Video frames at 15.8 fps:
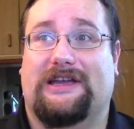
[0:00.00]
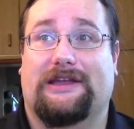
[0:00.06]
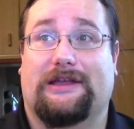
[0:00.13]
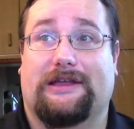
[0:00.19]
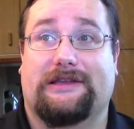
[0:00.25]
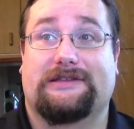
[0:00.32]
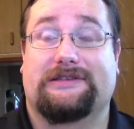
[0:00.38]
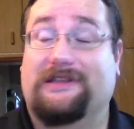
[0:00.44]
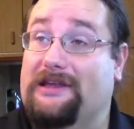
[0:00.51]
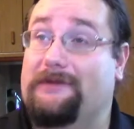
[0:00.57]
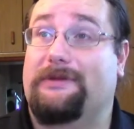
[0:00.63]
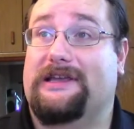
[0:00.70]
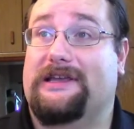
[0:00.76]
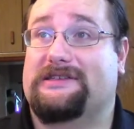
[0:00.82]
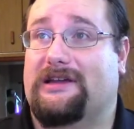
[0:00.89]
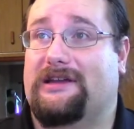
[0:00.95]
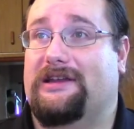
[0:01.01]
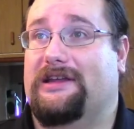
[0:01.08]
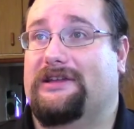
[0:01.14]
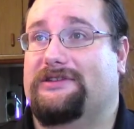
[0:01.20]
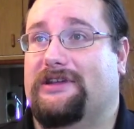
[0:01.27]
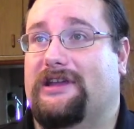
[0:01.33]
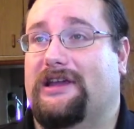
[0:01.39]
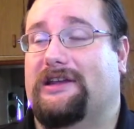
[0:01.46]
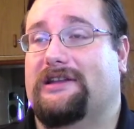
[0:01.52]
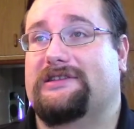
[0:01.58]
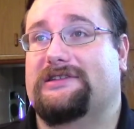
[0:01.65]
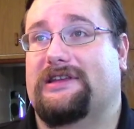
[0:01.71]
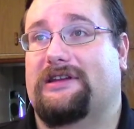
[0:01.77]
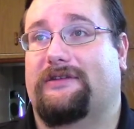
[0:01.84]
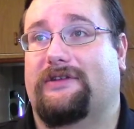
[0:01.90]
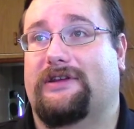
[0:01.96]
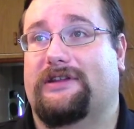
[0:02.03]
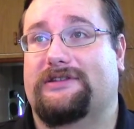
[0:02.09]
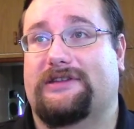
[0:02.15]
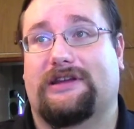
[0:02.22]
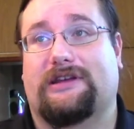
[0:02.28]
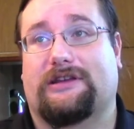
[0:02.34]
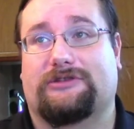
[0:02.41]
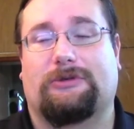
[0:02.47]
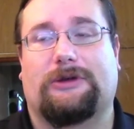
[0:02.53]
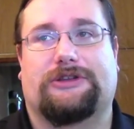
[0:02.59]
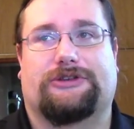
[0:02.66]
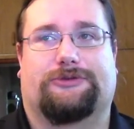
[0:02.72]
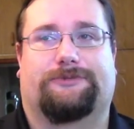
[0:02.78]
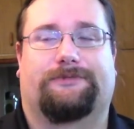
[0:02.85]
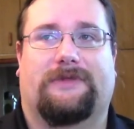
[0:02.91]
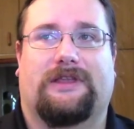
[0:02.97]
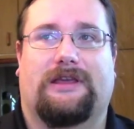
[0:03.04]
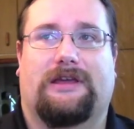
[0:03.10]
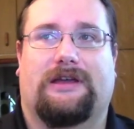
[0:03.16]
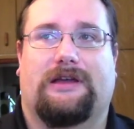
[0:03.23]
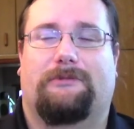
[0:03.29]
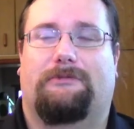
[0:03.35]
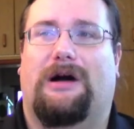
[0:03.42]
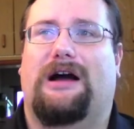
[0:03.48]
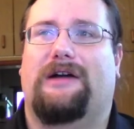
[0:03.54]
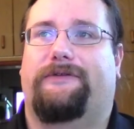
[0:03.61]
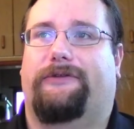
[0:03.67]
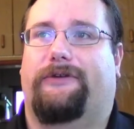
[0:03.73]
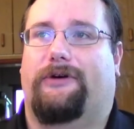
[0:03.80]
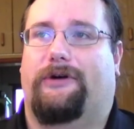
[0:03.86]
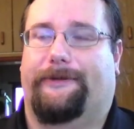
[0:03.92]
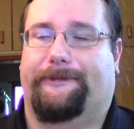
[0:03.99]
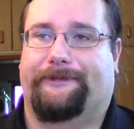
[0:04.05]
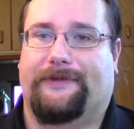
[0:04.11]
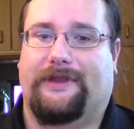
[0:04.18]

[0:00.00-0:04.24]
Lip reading: is the best idea to get instead of a Nintendo Switch. By far.